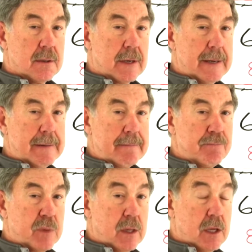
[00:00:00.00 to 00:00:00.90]
Right?
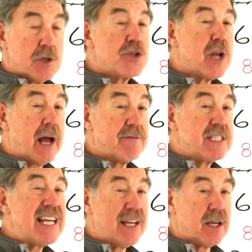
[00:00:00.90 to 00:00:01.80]
You should have
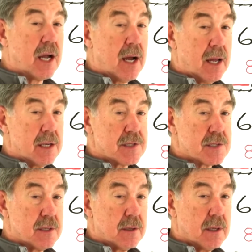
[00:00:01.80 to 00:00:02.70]
10
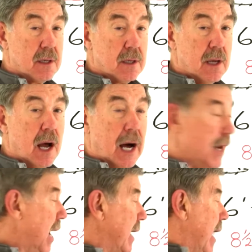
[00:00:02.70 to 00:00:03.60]
guides. A
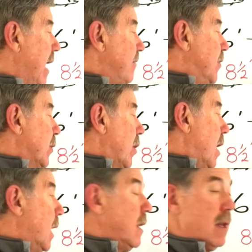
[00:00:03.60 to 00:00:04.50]
9.5-foot
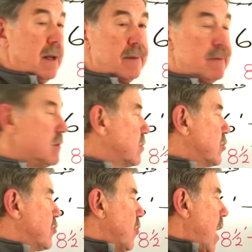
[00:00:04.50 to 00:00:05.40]
rod,
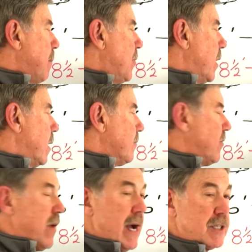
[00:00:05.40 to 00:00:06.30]
drop the
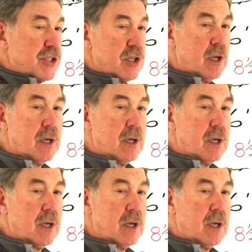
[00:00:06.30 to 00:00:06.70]
fraction.